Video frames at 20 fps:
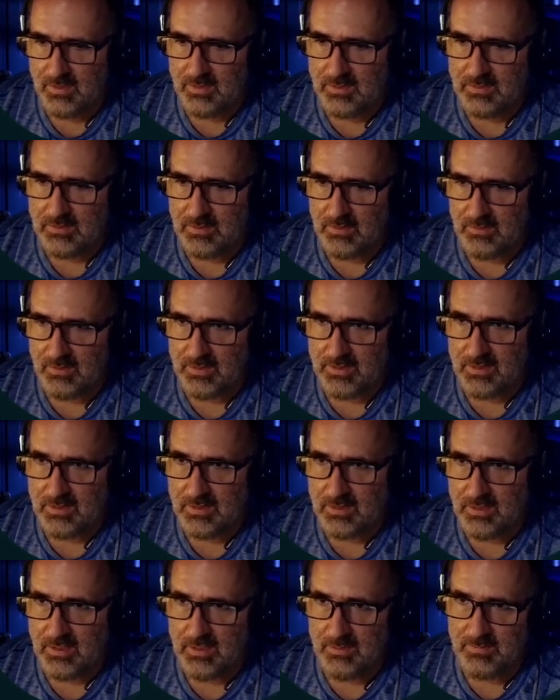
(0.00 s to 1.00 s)
So I need to
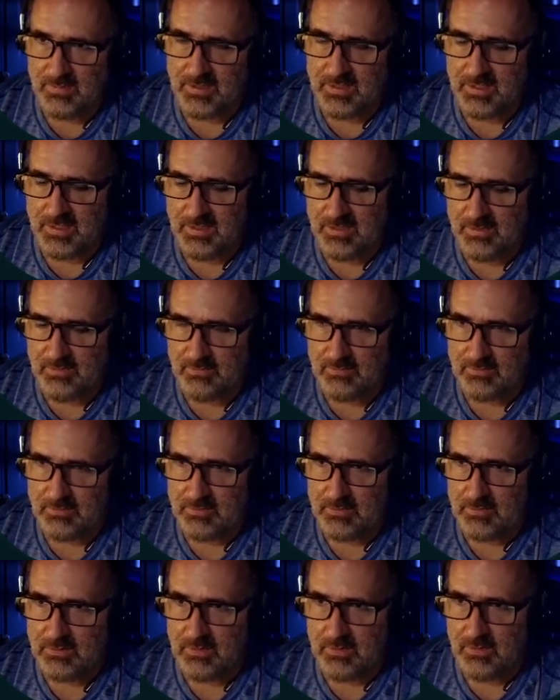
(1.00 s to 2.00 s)
copy that out.
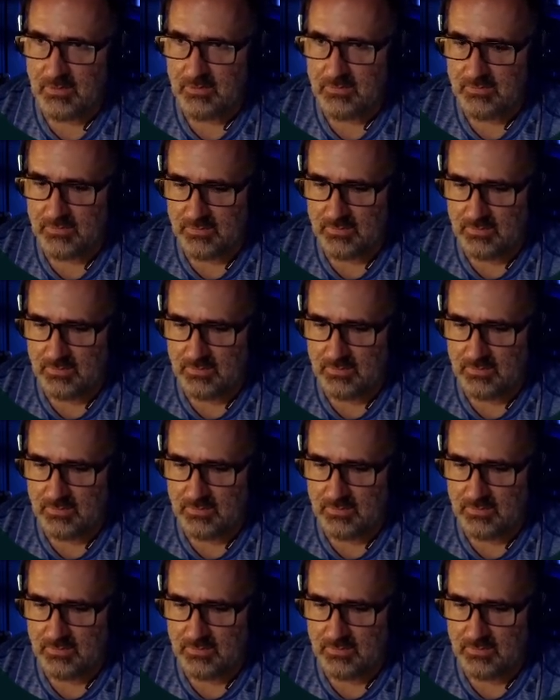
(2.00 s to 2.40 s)
So